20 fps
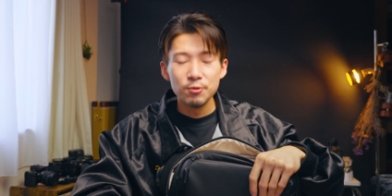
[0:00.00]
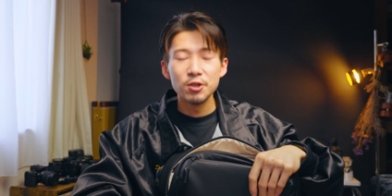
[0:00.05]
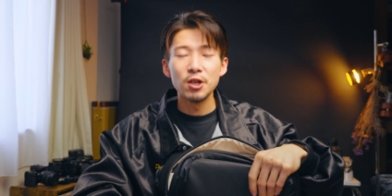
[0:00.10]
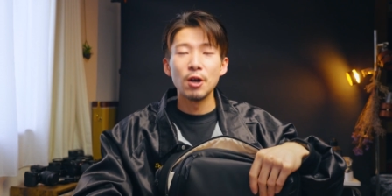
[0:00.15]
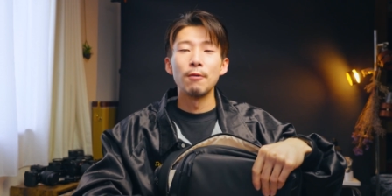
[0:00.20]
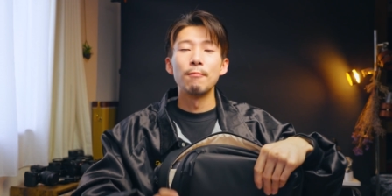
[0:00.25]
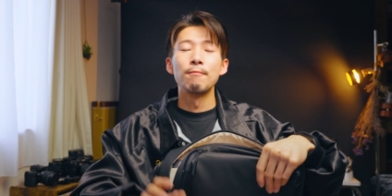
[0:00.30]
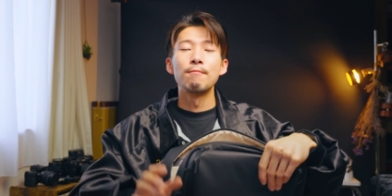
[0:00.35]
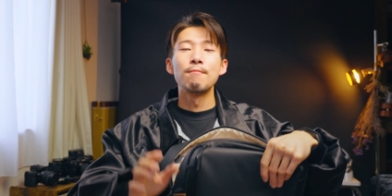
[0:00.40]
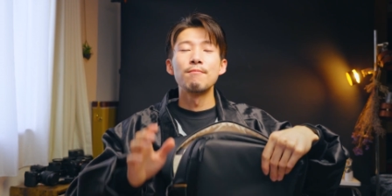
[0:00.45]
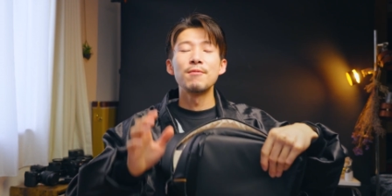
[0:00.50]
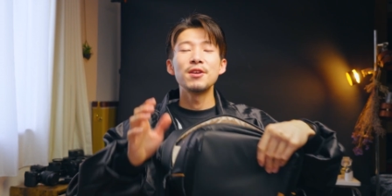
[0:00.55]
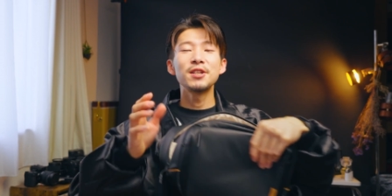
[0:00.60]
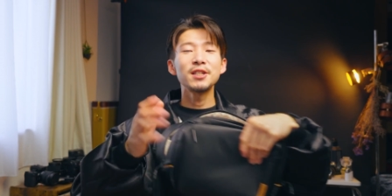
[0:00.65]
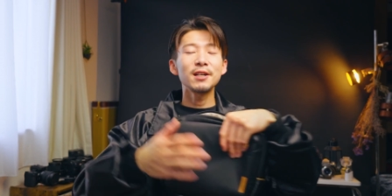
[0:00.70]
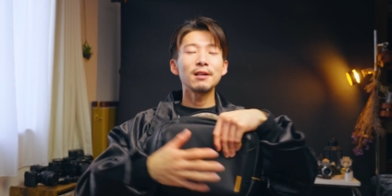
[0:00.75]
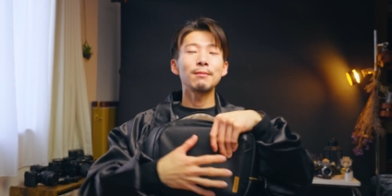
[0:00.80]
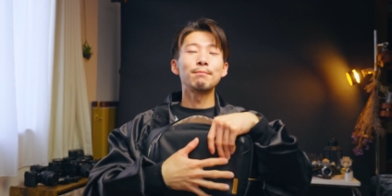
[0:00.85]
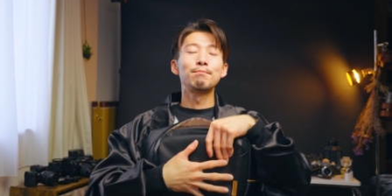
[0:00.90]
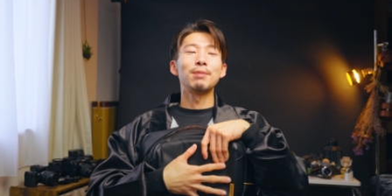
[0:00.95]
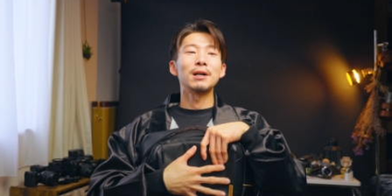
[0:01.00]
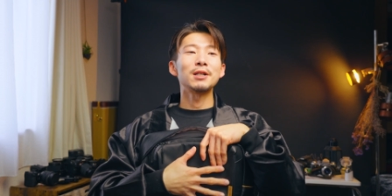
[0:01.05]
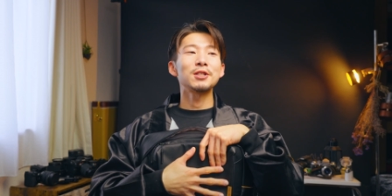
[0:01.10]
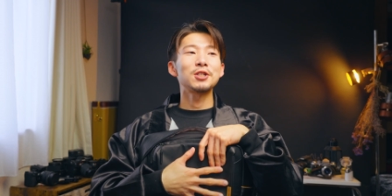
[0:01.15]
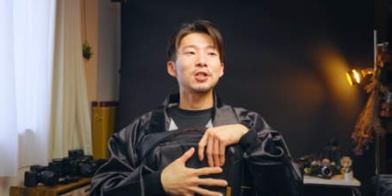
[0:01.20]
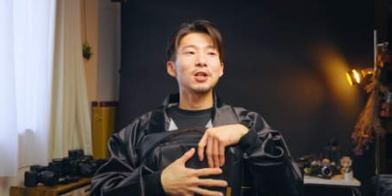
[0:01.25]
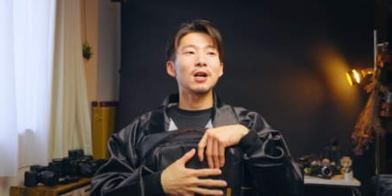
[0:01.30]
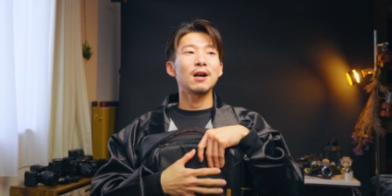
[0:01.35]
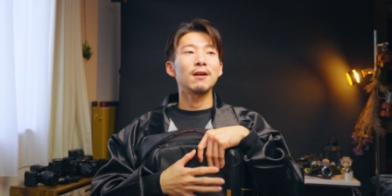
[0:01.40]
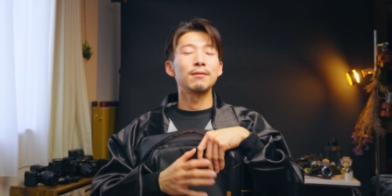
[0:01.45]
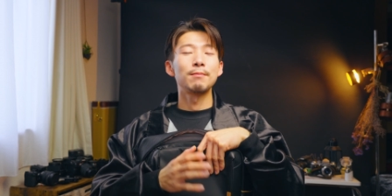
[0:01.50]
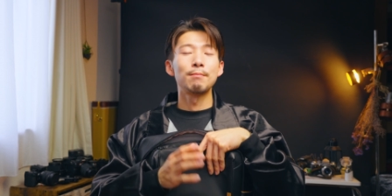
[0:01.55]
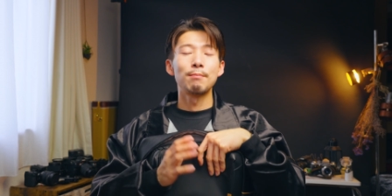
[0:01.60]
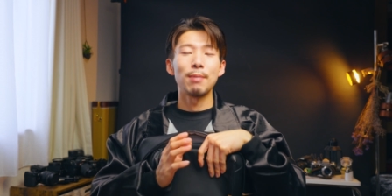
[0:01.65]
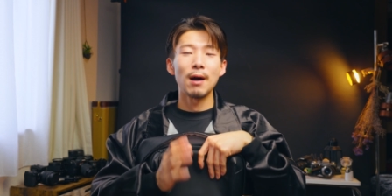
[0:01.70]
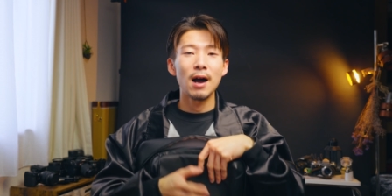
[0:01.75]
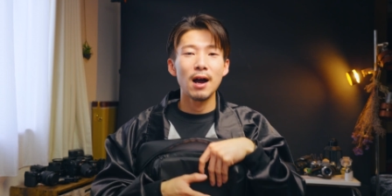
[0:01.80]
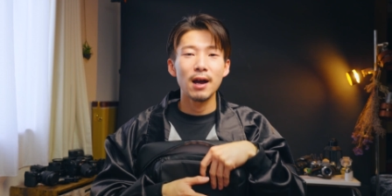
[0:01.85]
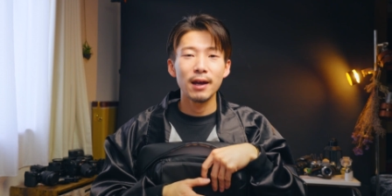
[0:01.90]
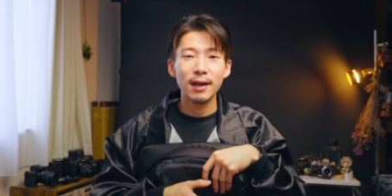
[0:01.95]
So this got a bunch of
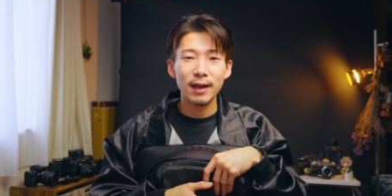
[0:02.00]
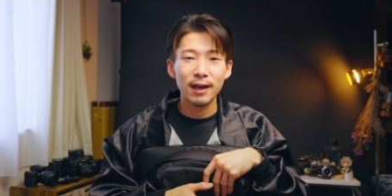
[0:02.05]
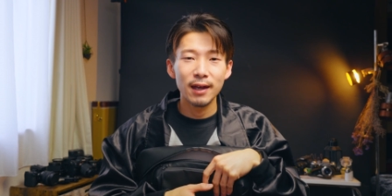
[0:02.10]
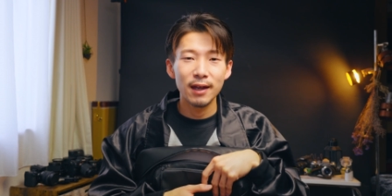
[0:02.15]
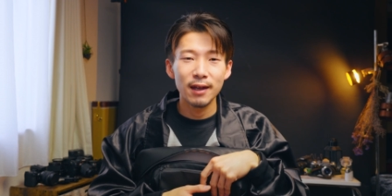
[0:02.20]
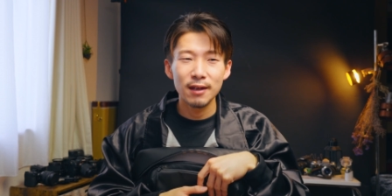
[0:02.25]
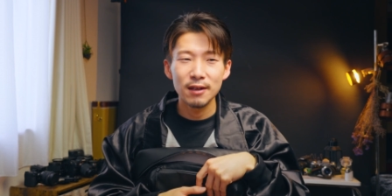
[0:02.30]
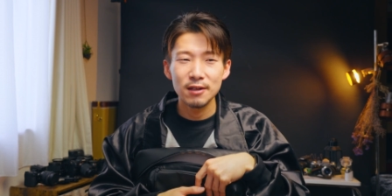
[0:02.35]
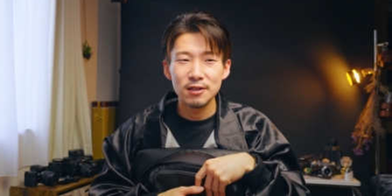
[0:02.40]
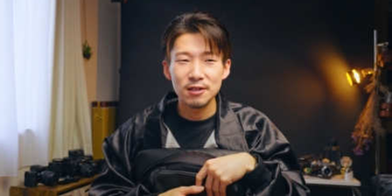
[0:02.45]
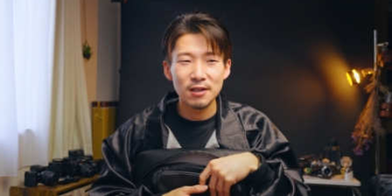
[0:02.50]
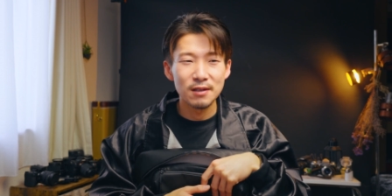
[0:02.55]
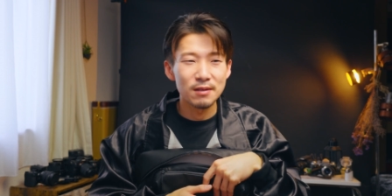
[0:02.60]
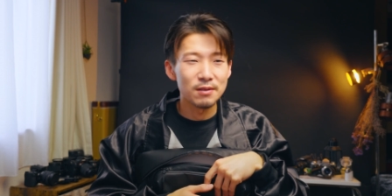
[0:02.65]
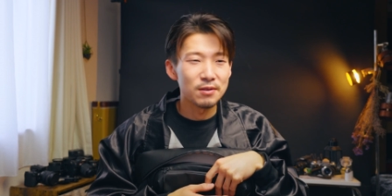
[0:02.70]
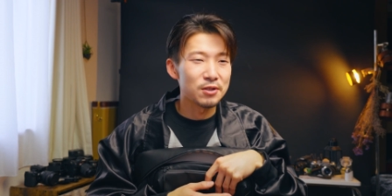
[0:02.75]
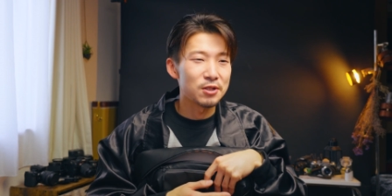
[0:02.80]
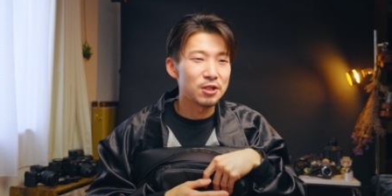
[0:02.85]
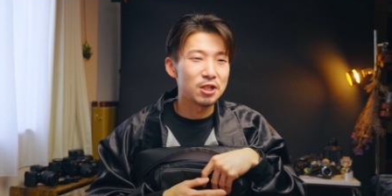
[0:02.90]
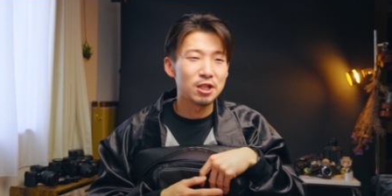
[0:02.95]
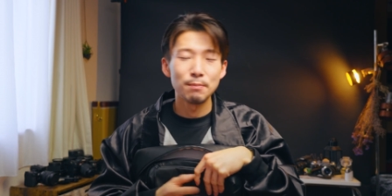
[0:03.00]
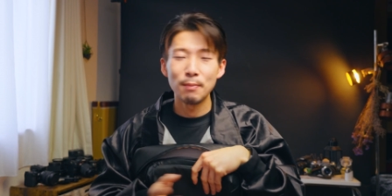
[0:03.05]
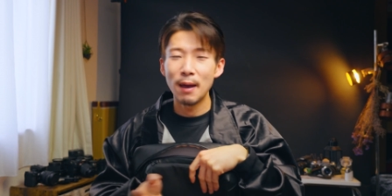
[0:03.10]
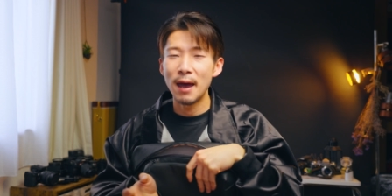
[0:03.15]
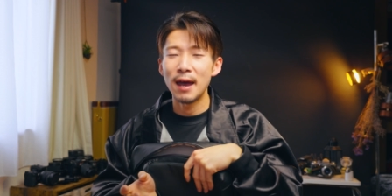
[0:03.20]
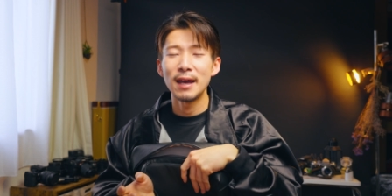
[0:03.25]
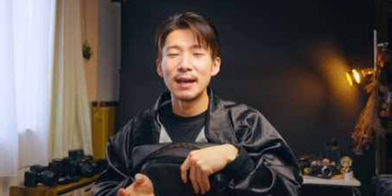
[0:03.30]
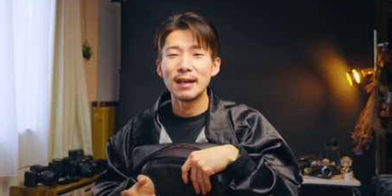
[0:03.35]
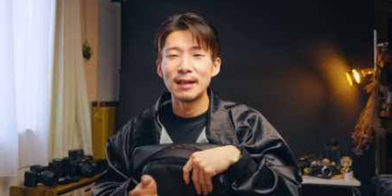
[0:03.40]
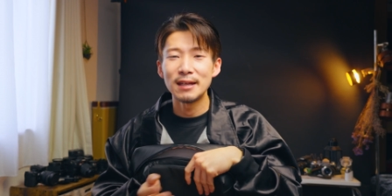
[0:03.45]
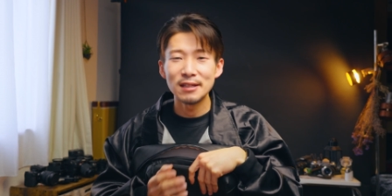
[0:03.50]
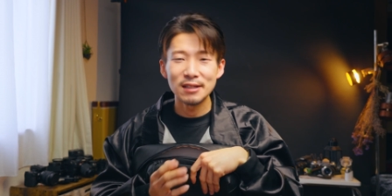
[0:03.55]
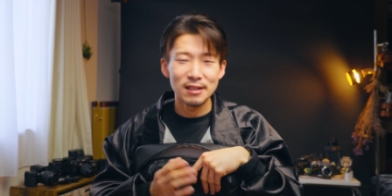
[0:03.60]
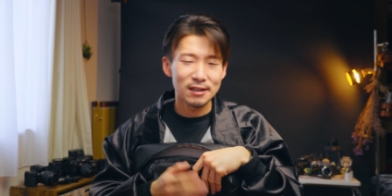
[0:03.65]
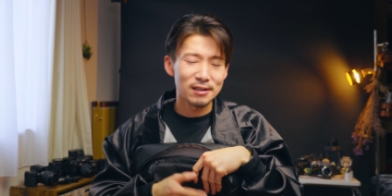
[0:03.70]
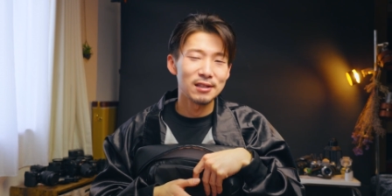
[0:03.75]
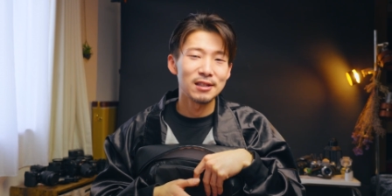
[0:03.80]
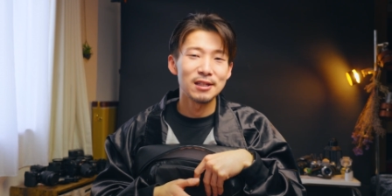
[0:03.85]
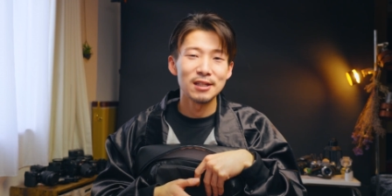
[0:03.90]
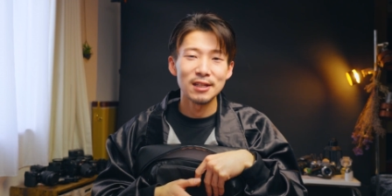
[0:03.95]
pockets and space
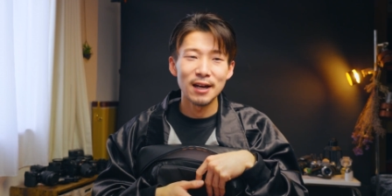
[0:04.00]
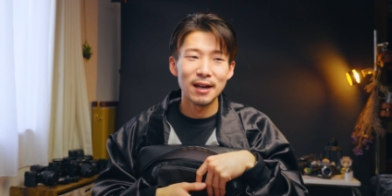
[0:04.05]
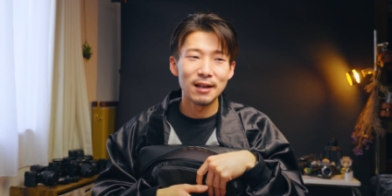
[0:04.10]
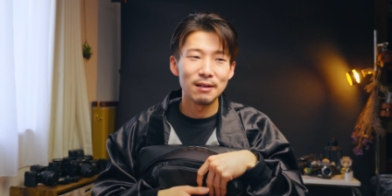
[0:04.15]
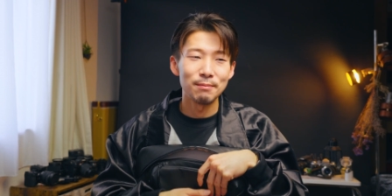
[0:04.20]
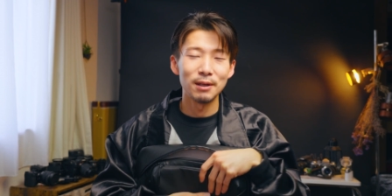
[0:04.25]
inside,